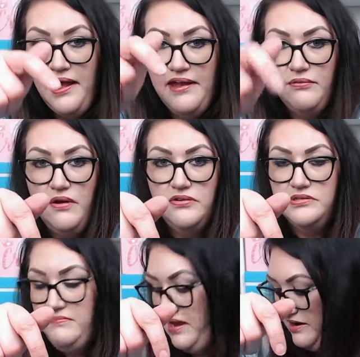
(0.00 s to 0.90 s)
Rose
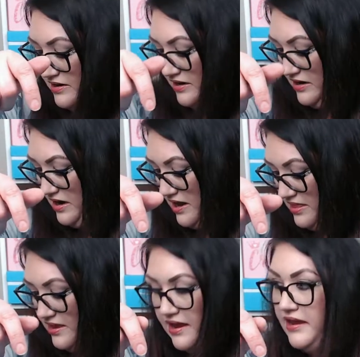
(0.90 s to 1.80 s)
Matter, and
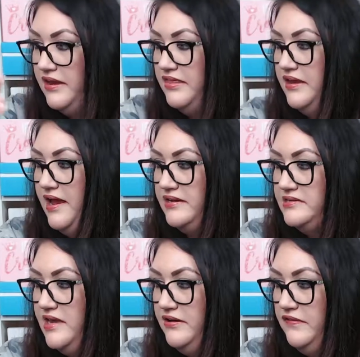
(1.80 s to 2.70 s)
then the next
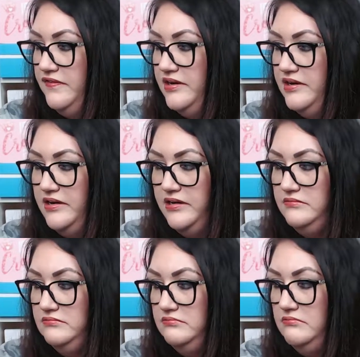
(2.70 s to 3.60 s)
line over here.
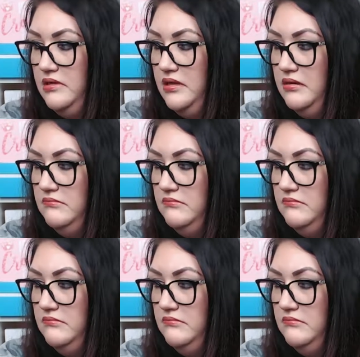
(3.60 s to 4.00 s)
I'm